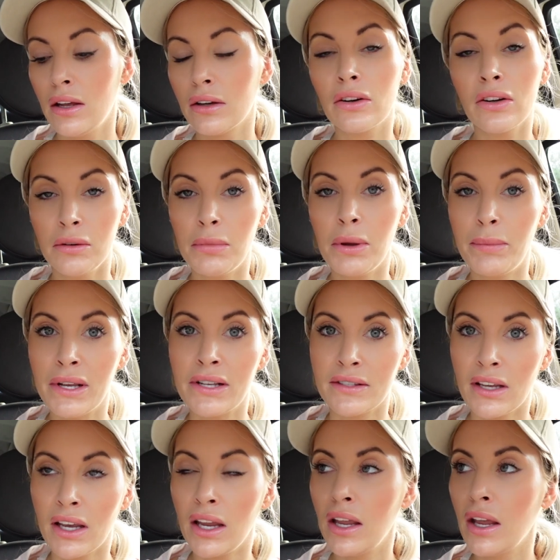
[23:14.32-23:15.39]
going to be
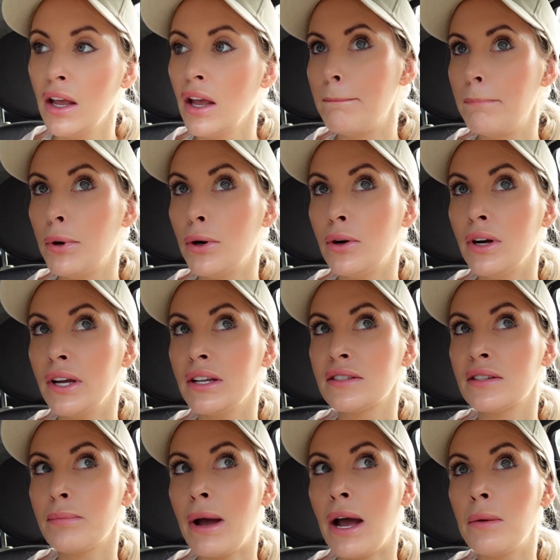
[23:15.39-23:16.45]
busy, but
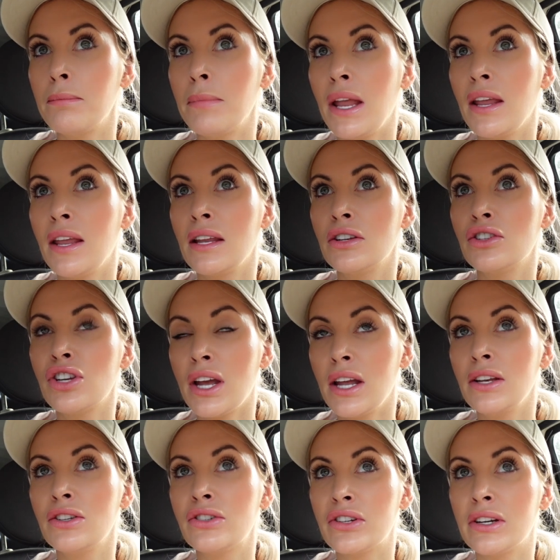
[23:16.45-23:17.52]
it's about making
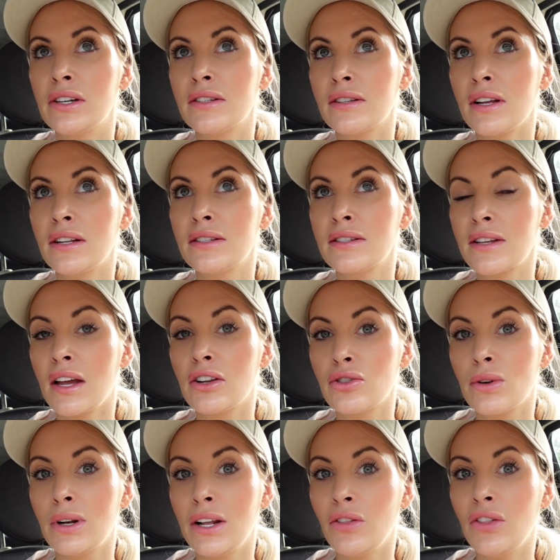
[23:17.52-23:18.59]
changes and
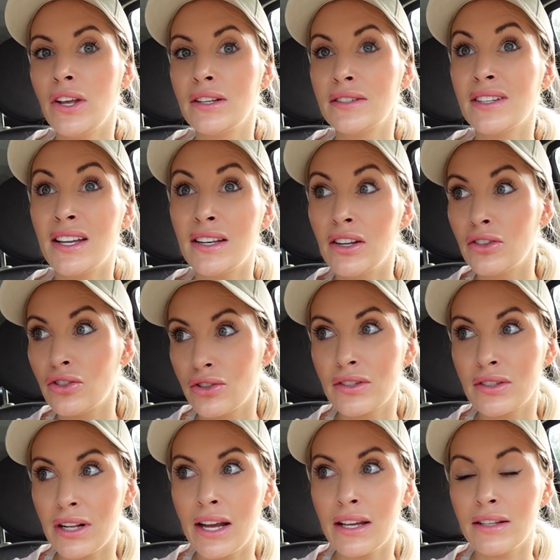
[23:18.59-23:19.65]
scheduling things in,
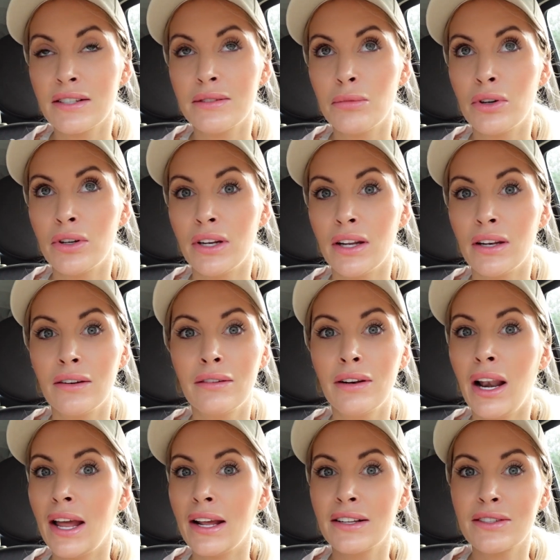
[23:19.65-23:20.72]
just like this morning,
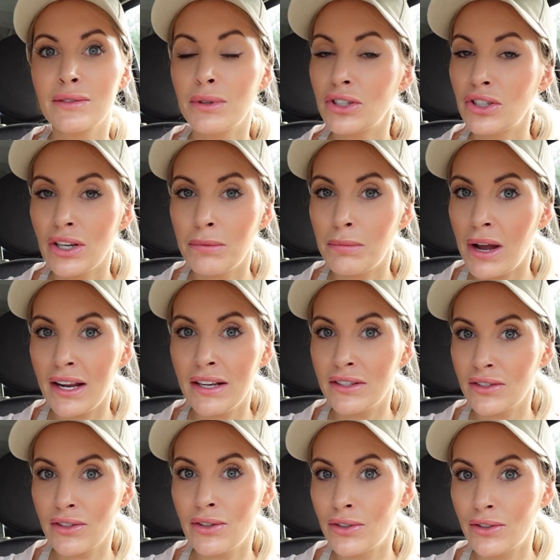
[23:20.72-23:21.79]
like switching my
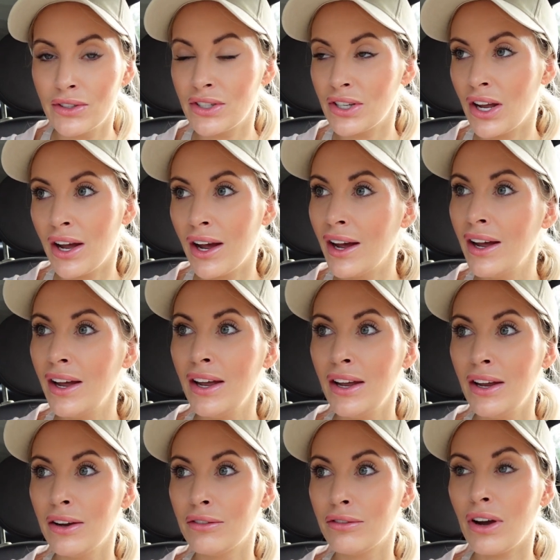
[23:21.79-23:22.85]
saunter
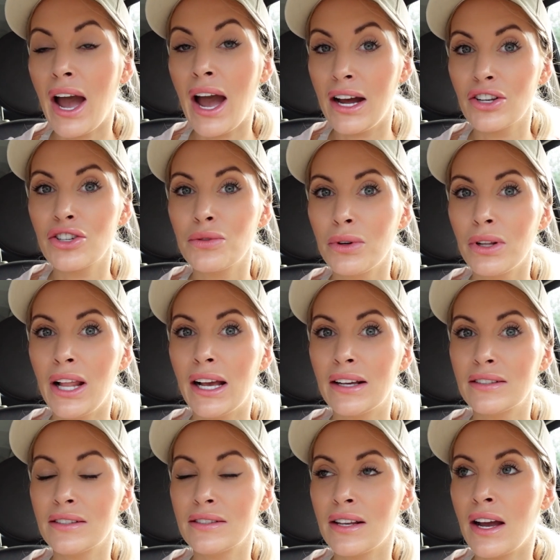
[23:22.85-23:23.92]
for actual
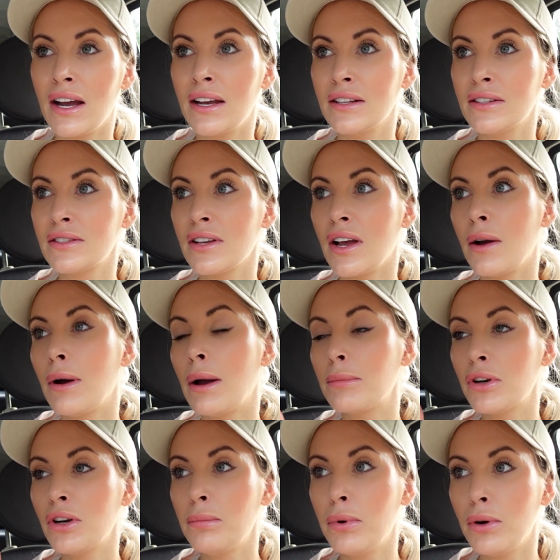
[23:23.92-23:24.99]
exercise. So I'm
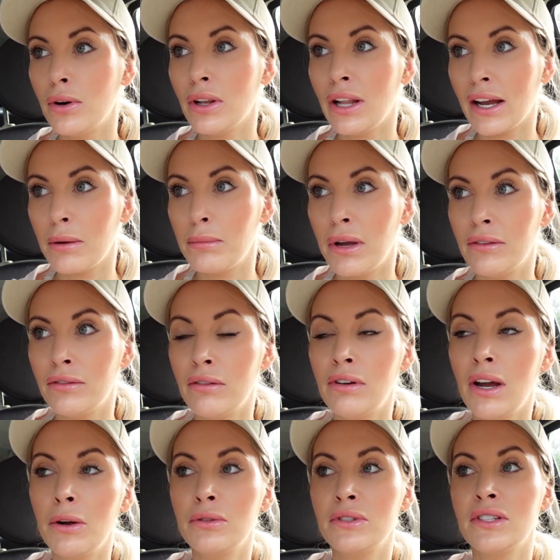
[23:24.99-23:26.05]
going to put like a bit of a
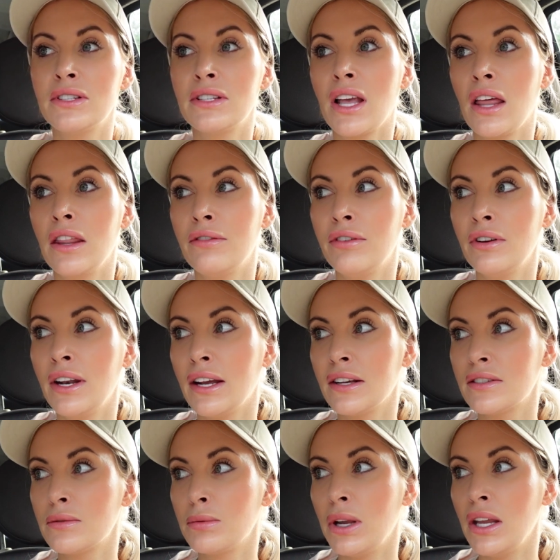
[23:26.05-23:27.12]
rota together for
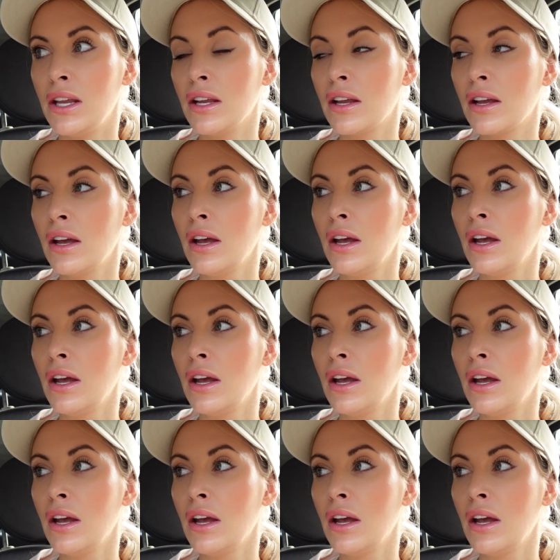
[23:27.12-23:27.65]
next week